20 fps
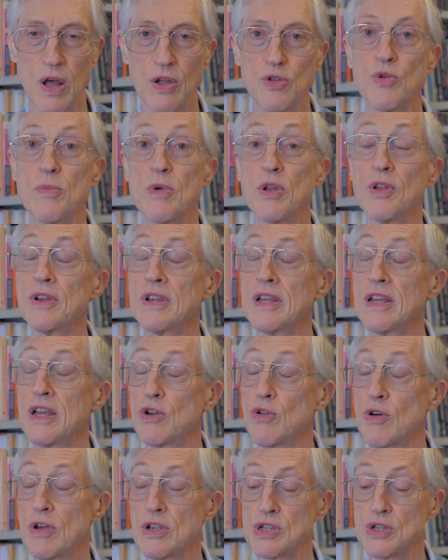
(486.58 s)
humility
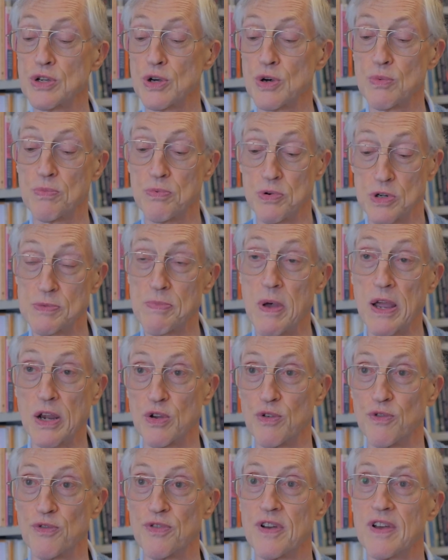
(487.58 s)
and also
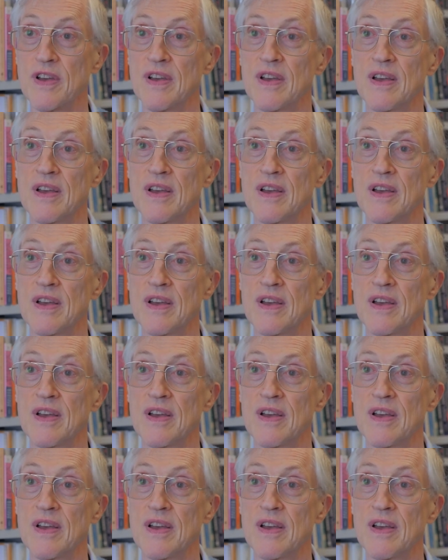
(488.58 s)
perspective.